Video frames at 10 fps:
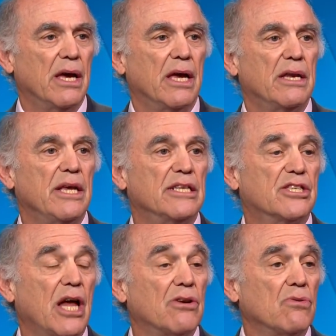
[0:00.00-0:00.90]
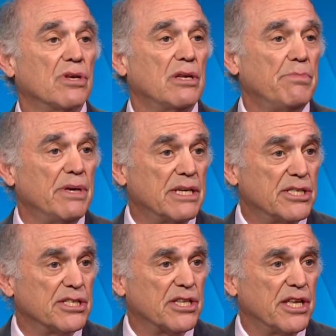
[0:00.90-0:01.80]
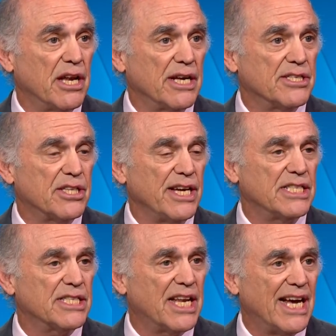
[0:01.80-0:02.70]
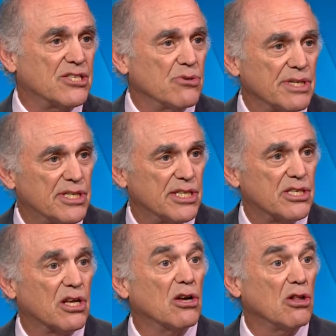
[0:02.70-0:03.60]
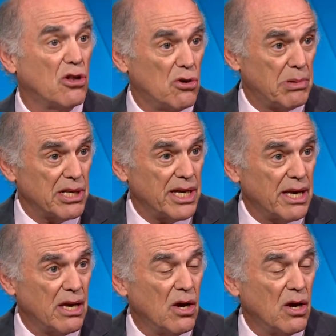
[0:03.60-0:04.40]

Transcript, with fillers: It needs not only to exist in the United States, it has to exist globally.